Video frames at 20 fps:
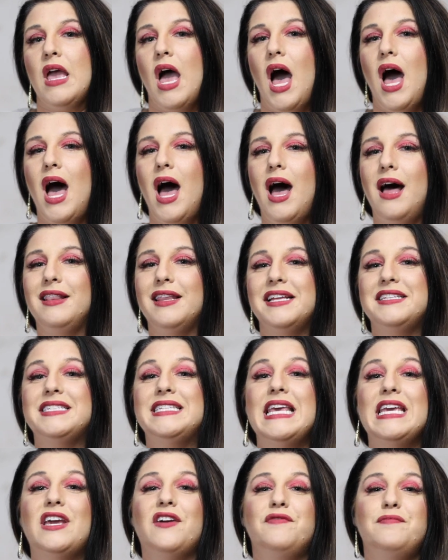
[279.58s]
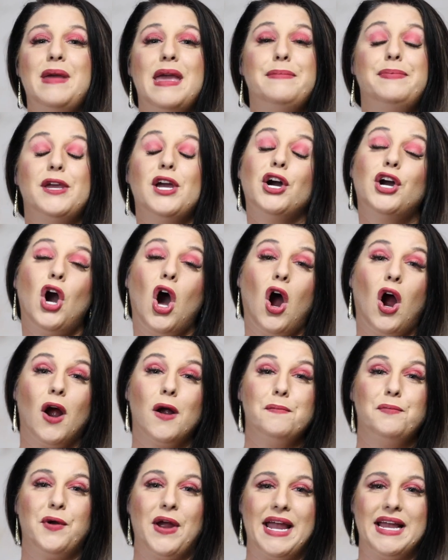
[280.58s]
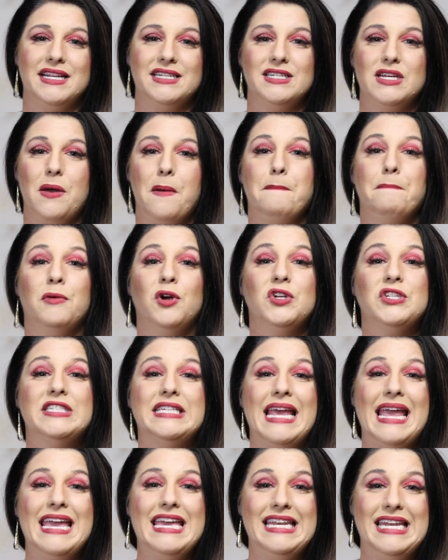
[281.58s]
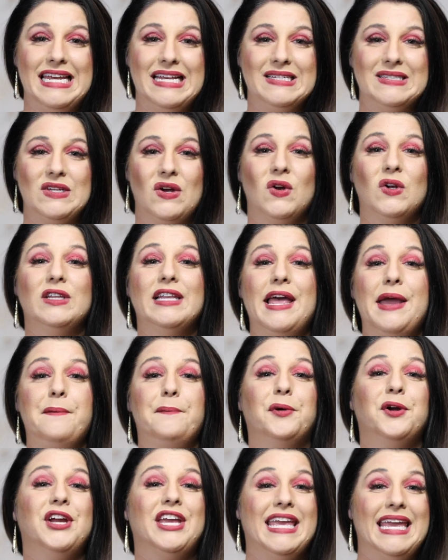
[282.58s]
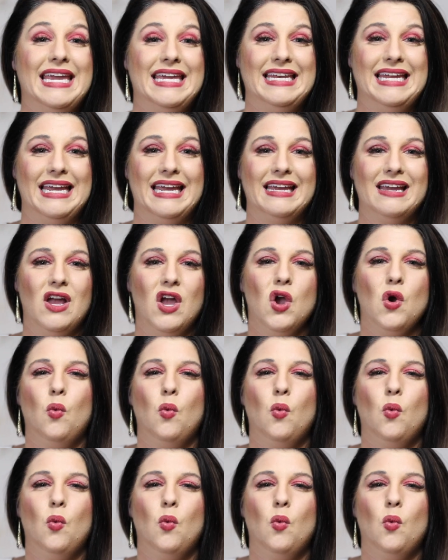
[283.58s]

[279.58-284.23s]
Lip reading: Let's think of maybe a car brand, Mercedes or Lamborghini.